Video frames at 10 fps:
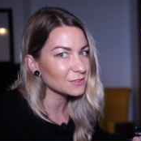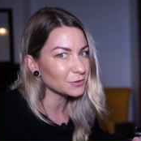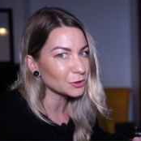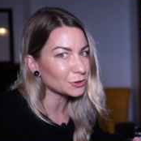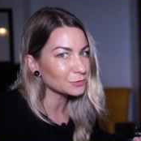
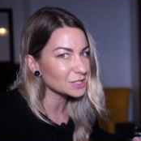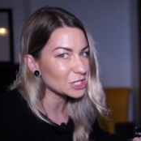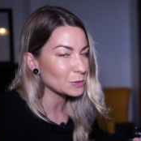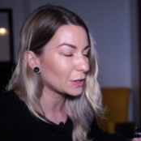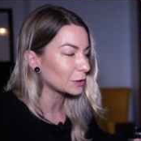if you're
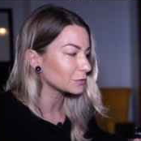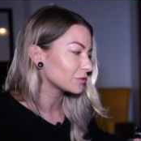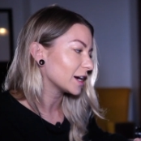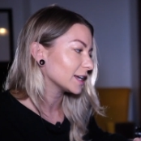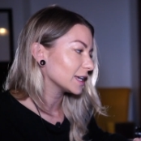finishing work on the
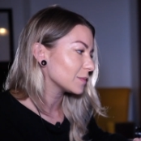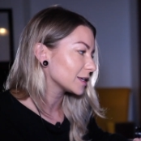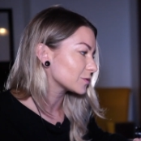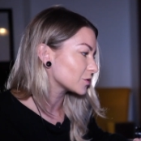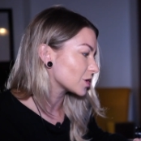Friday, you
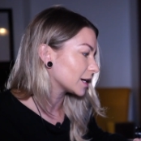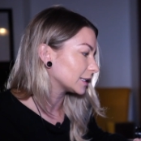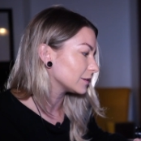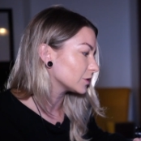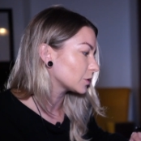may as well try
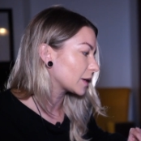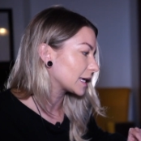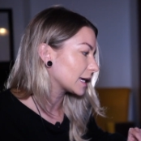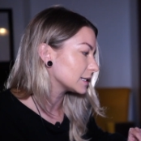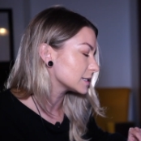and leave on the
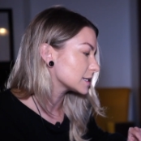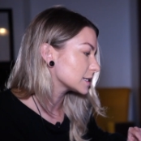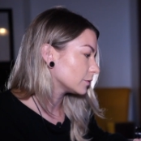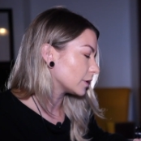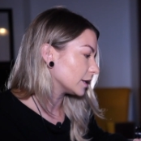weekend
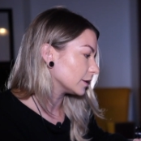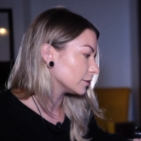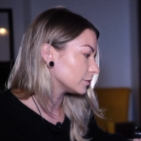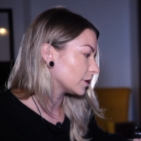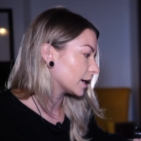rather
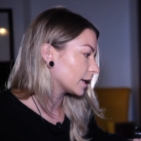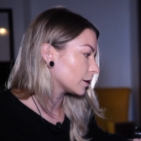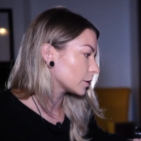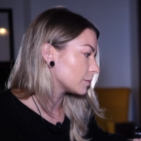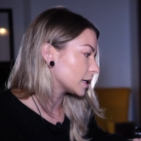than flying
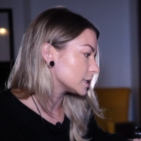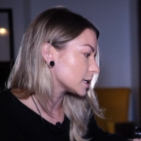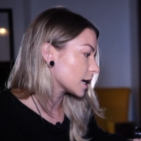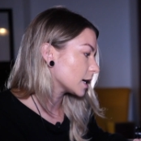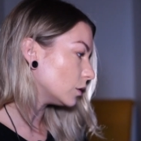out on the
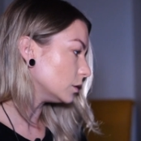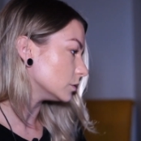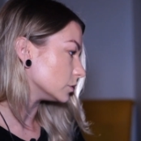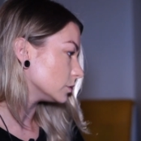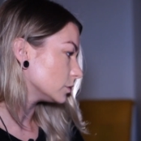Monday.
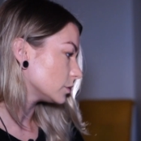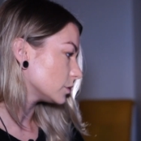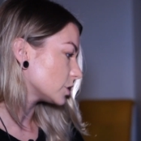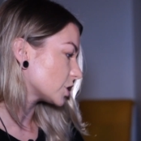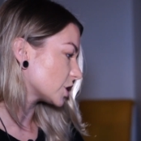Oh,
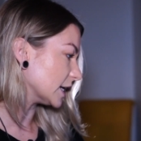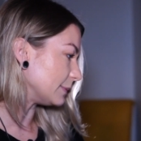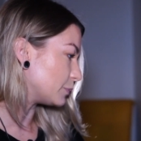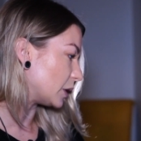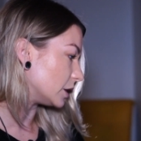
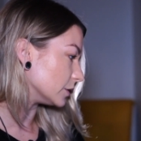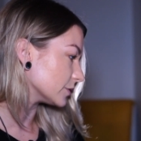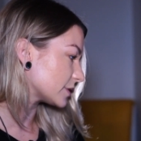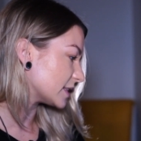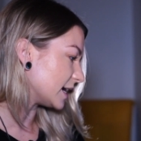
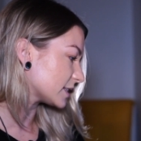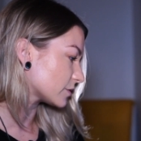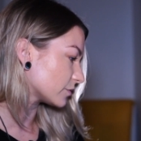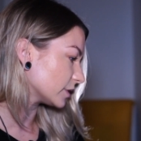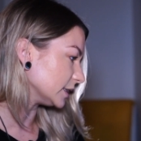shitballs,
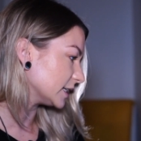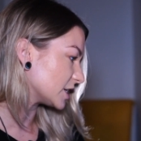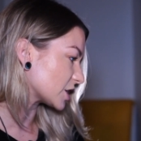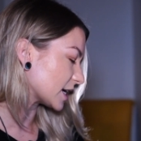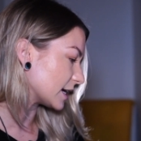that's really
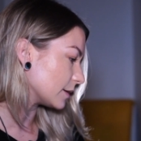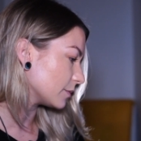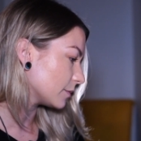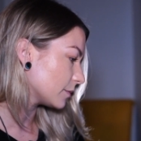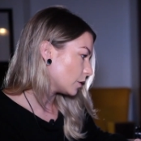
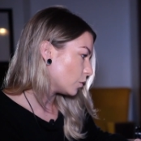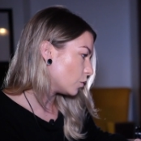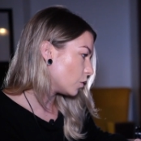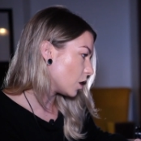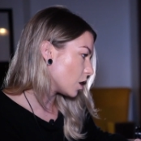cheap.
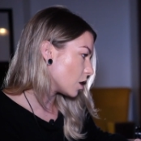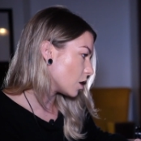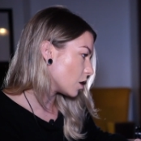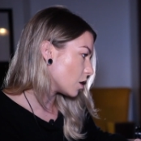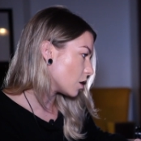
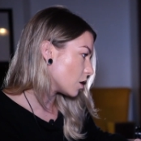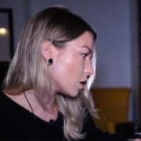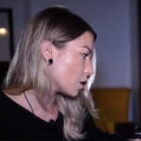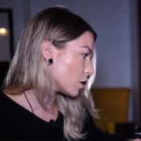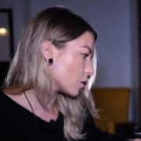
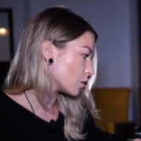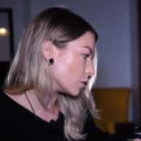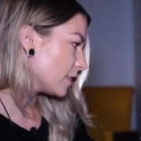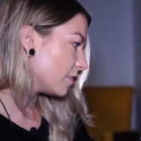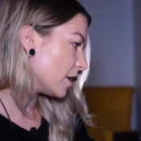
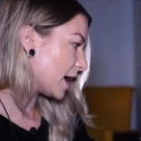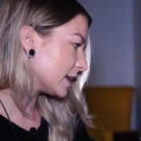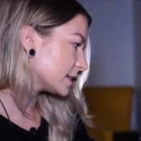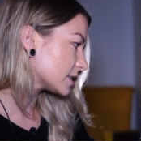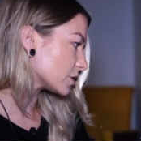Whoa, that
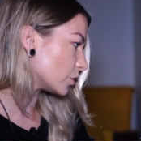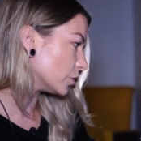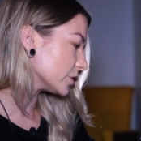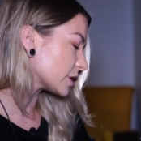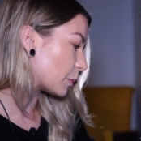is
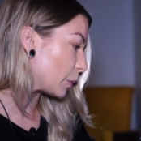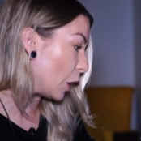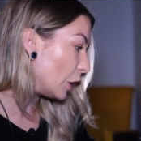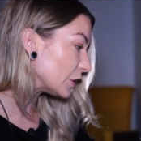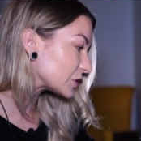awesome.
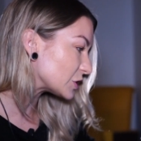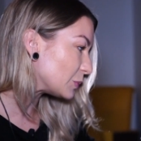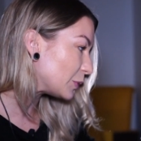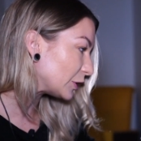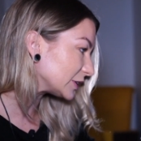Perth to
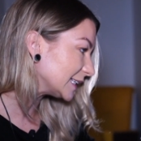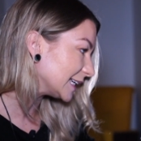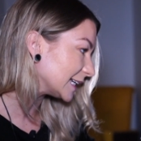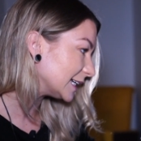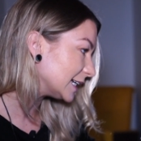
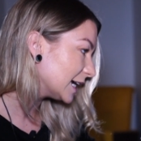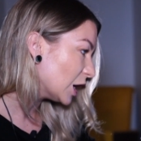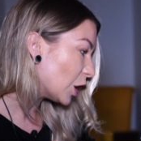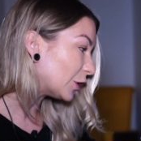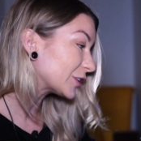Berlin
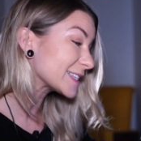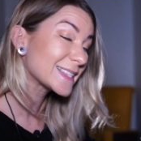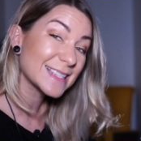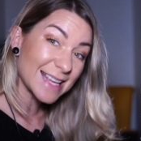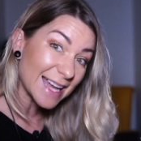on a
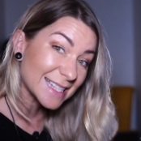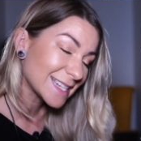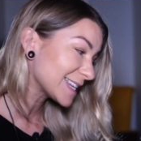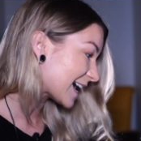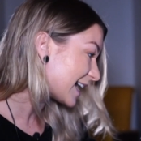
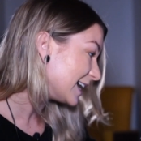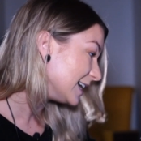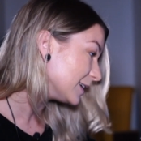Saturday